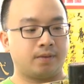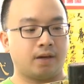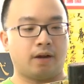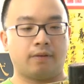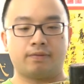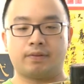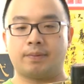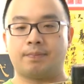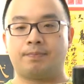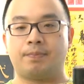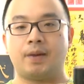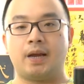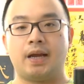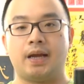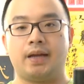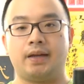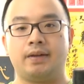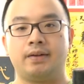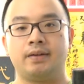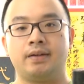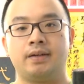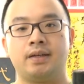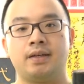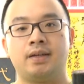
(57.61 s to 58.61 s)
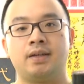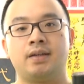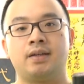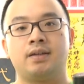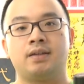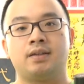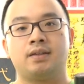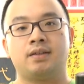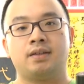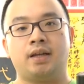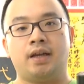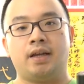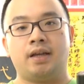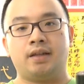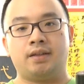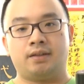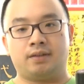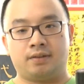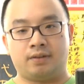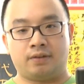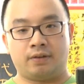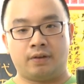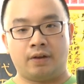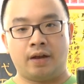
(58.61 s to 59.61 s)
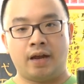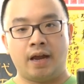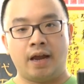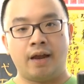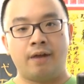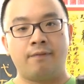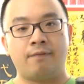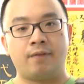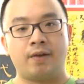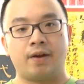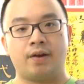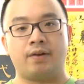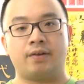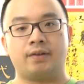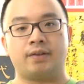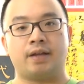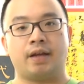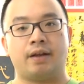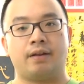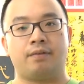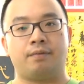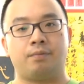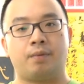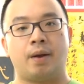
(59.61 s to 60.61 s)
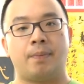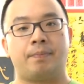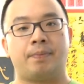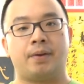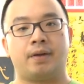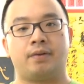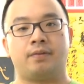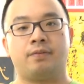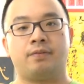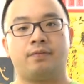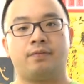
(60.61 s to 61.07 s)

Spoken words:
of the blade, the heavier that weapon